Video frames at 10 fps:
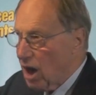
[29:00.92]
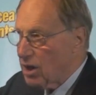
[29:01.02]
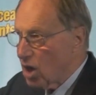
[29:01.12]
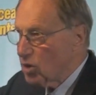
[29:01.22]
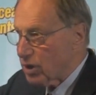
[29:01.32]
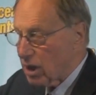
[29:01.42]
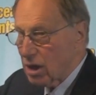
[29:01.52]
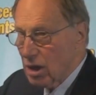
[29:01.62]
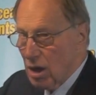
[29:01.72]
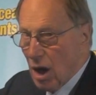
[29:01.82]
not a
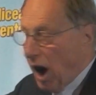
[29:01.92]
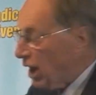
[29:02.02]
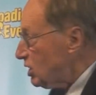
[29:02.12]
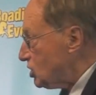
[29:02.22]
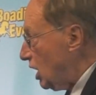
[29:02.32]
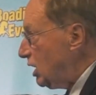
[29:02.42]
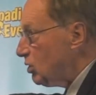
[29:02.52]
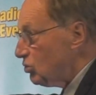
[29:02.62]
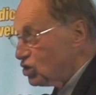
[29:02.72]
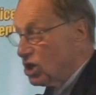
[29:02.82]
nobody. I could tell
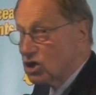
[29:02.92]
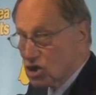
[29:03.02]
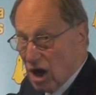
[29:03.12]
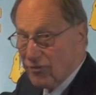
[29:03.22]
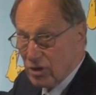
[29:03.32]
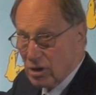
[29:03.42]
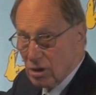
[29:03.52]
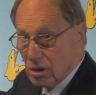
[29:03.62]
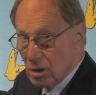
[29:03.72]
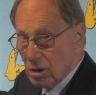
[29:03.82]
you, she
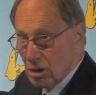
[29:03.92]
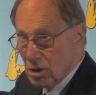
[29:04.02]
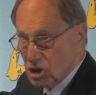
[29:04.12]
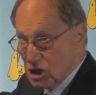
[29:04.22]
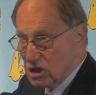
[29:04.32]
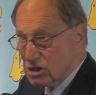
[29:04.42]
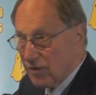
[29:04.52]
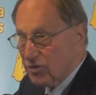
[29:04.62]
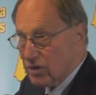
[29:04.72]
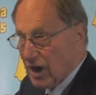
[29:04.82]
suffered. She
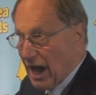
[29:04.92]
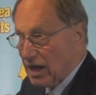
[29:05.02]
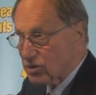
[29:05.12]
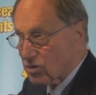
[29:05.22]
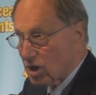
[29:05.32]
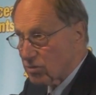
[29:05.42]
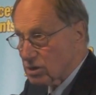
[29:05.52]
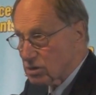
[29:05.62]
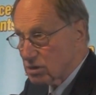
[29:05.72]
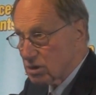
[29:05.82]
suffered at the hands of the
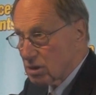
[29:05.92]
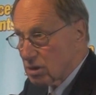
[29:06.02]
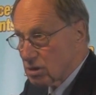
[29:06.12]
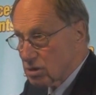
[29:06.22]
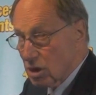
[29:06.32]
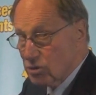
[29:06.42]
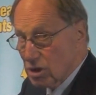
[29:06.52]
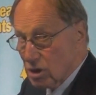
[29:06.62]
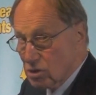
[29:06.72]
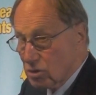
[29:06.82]
Romans. So
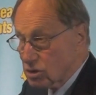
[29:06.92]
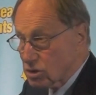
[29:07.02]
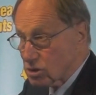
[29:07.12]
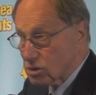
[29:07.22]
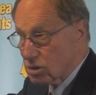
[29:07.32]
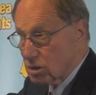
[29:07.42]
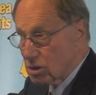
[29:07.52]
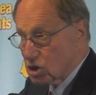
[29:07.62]
did her daughters.